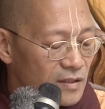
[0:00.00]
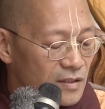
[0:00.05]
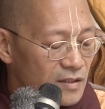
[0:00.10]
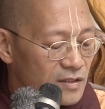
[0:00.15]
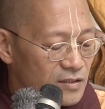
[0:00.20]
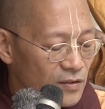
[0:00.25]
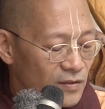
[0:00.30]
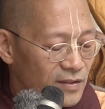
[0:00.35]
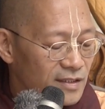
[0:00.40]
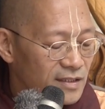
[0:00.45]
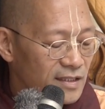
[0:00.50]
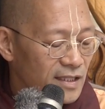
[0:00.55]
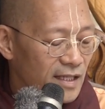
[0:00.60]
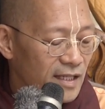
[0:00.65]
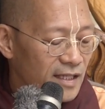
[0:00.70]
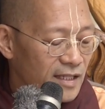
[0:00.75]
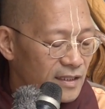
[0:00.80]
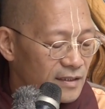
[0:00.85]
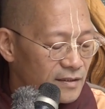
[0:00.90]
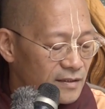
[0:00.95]
So in the
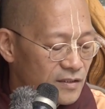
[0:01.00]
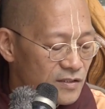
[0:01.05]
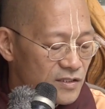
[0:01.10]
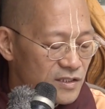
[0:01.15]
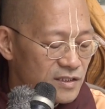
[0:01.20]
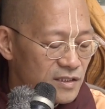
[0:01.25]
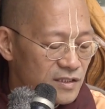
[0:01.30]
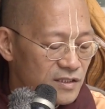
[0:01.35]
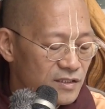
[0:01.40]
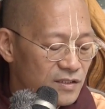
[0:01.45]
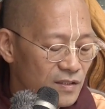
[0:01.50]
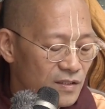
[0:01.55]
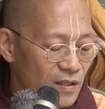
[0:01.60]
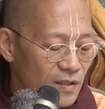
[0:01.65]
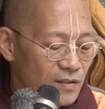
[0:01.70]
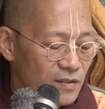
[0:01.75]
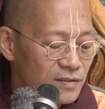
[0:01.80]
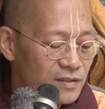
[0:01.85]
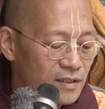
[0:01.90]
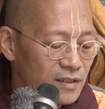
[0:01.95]
end, Krishna
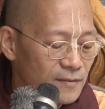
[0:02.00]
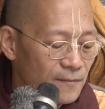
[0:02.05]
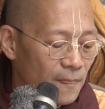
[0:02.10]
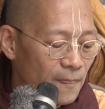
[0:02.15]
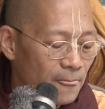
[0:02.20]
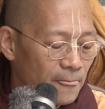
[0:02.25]
showed